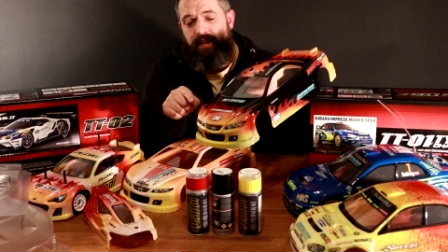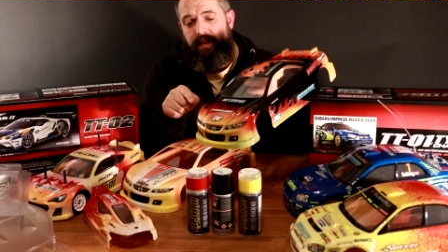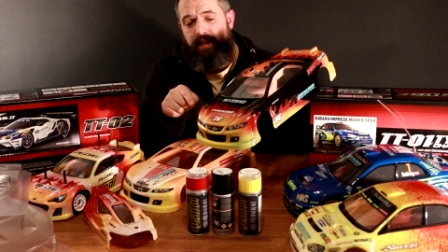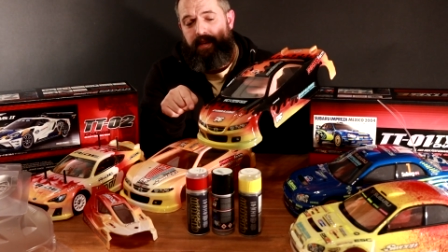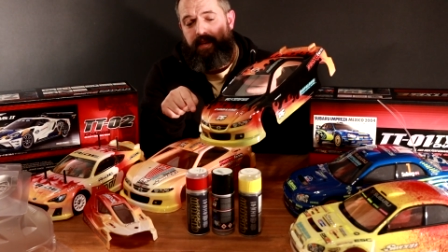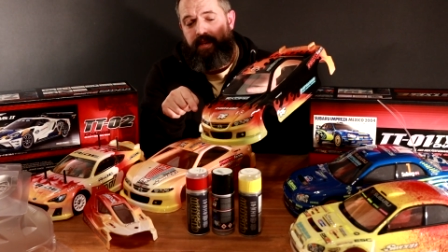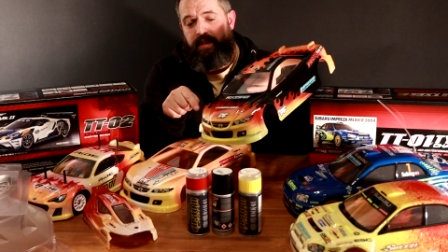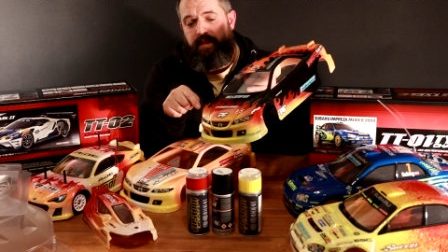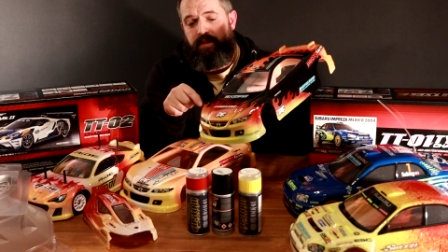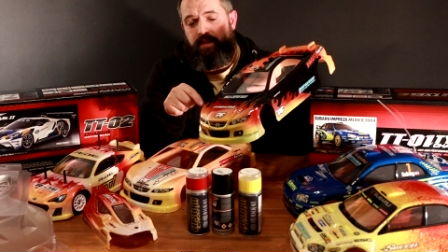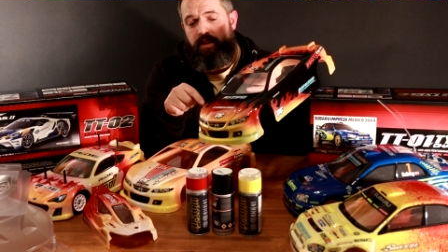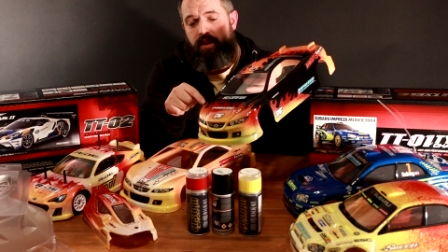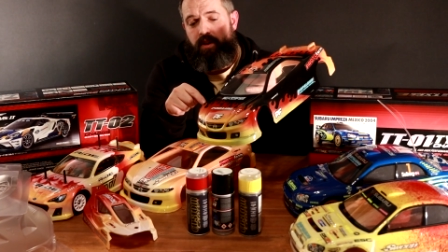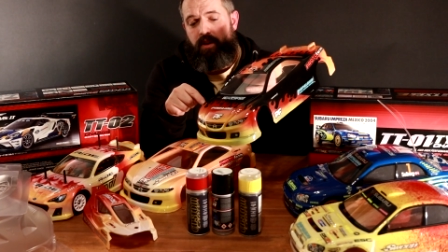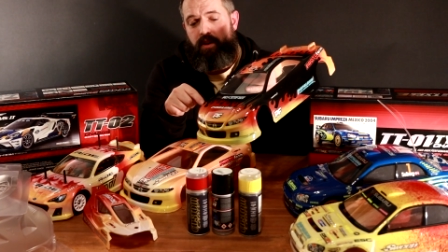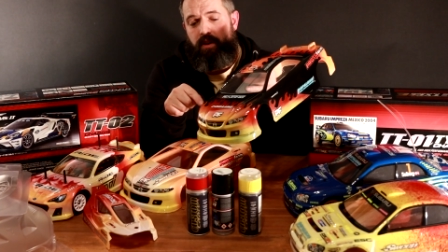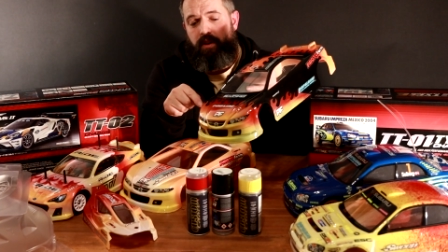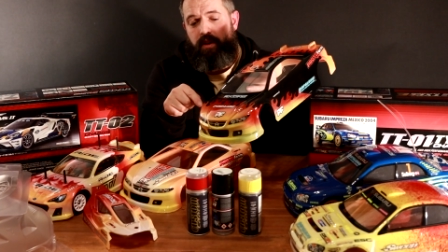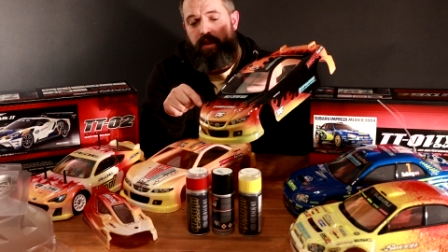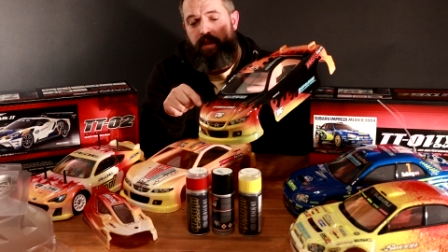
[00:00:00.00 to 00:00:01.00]
is
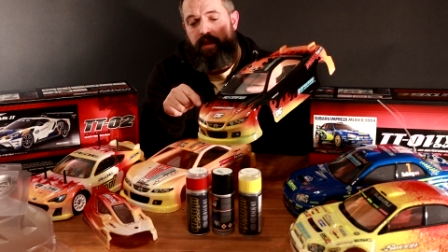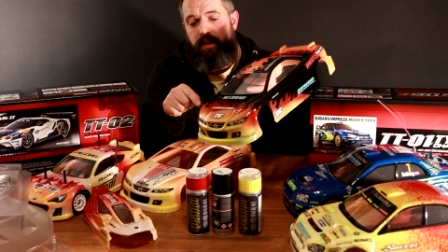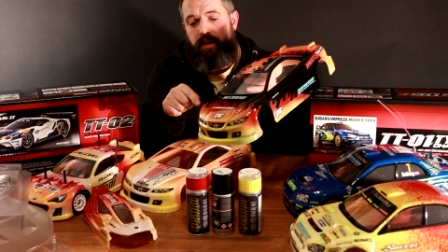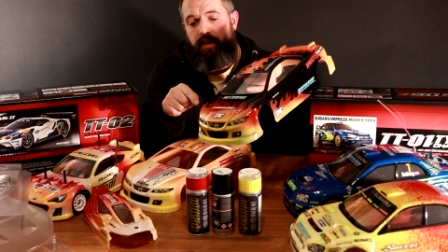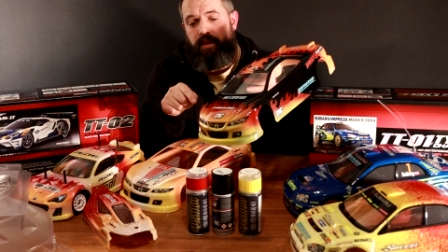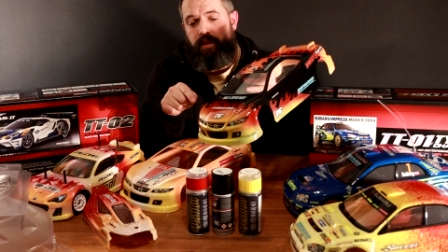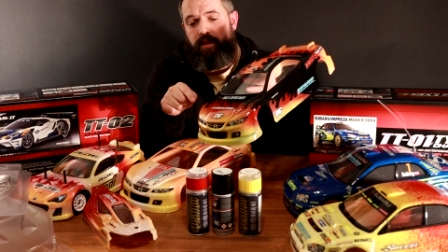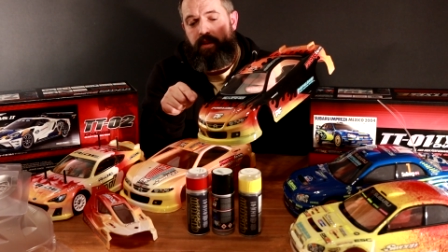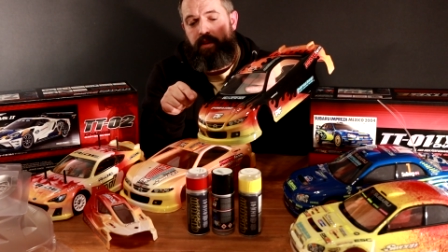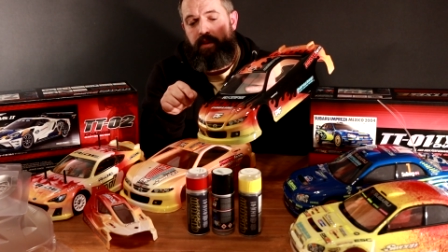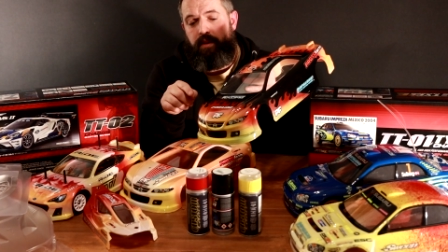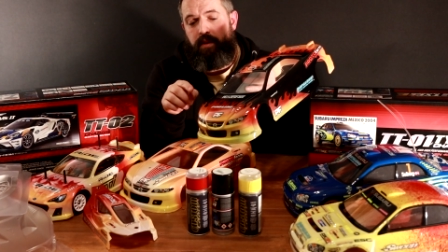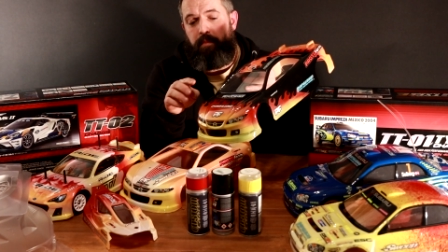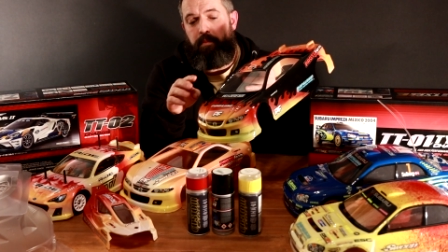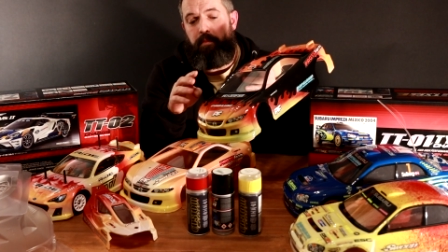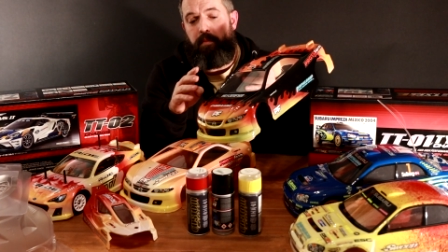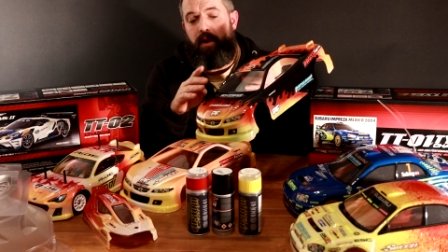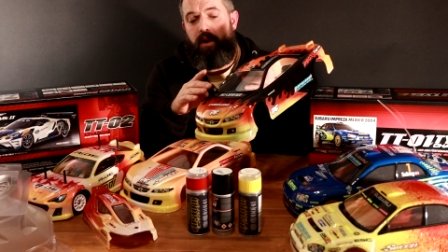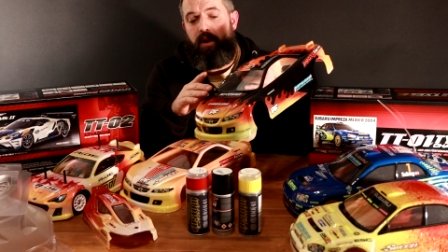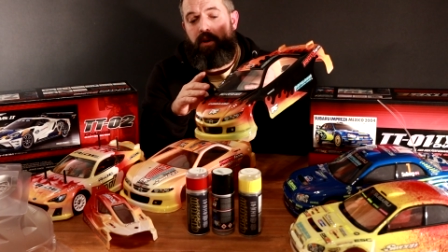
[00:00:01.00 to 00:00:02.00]
I
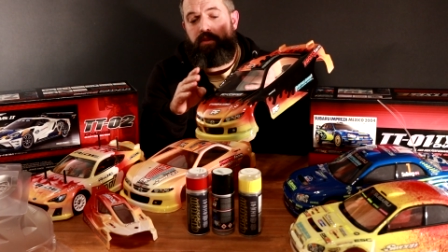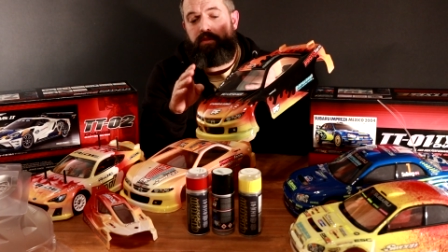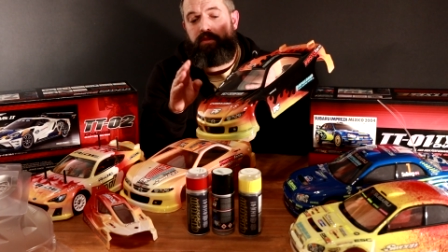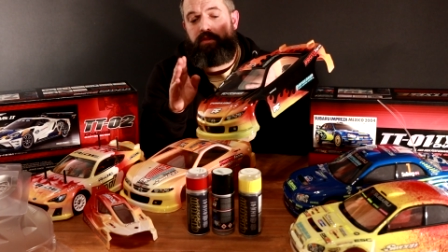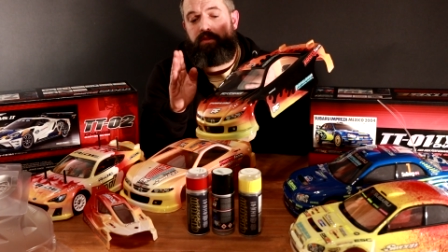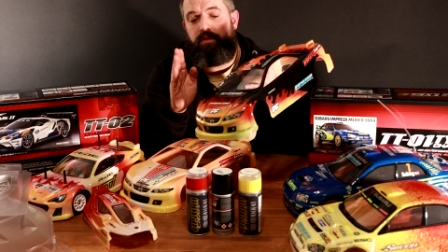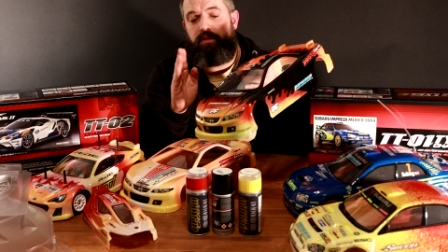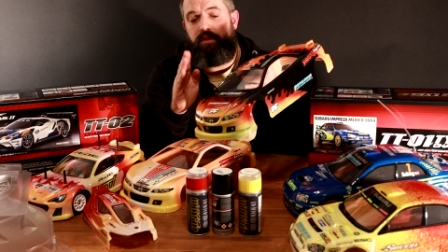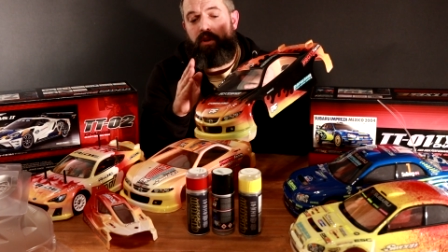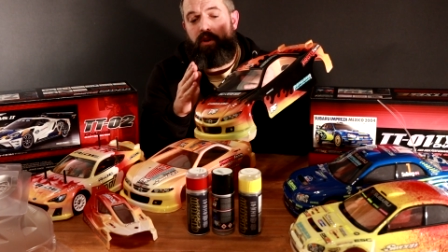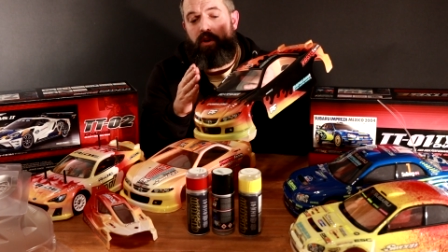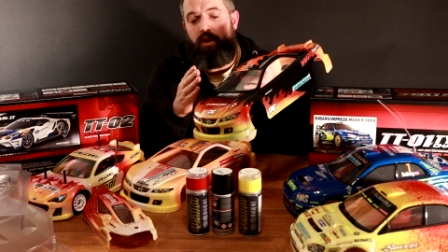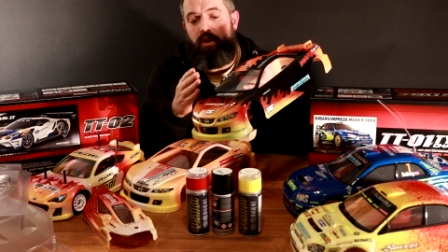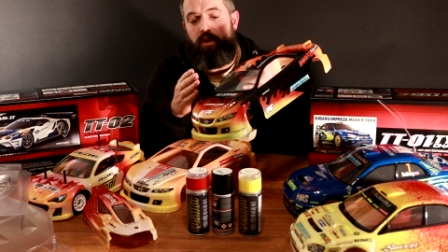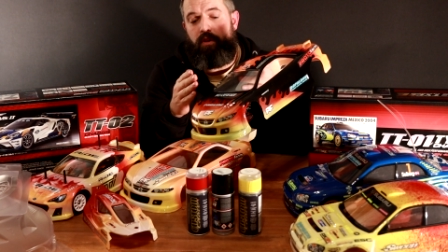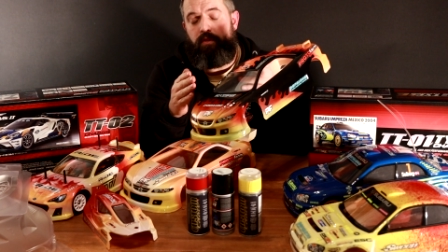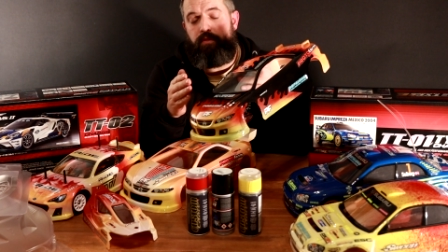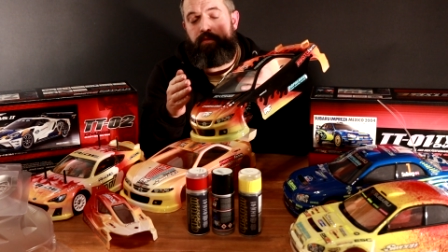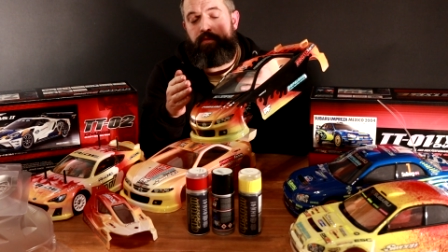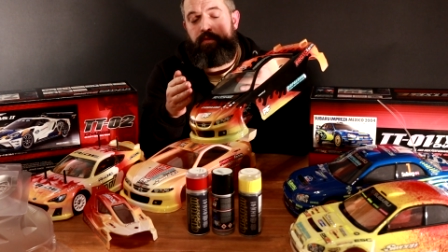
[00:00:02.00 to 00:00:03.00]
masked
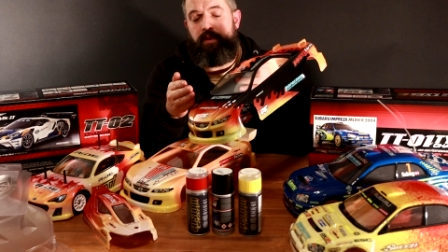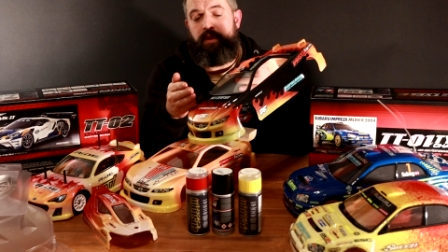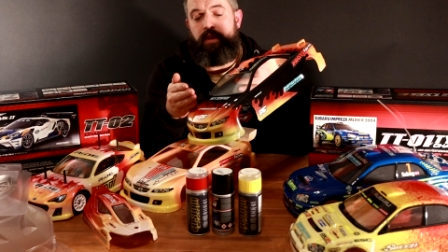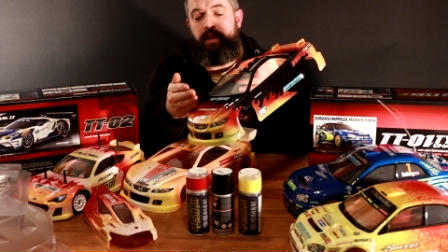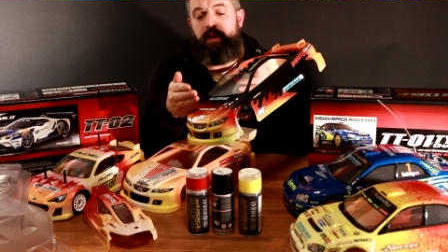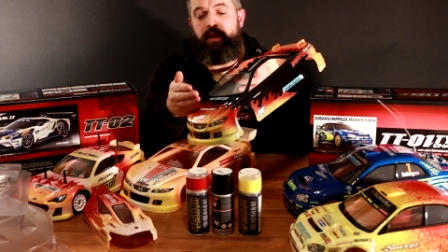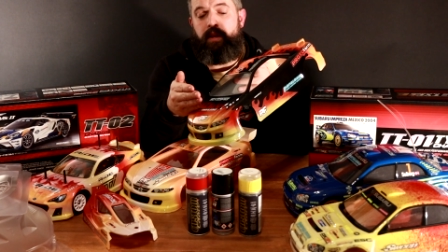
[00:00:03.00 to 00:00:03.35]
off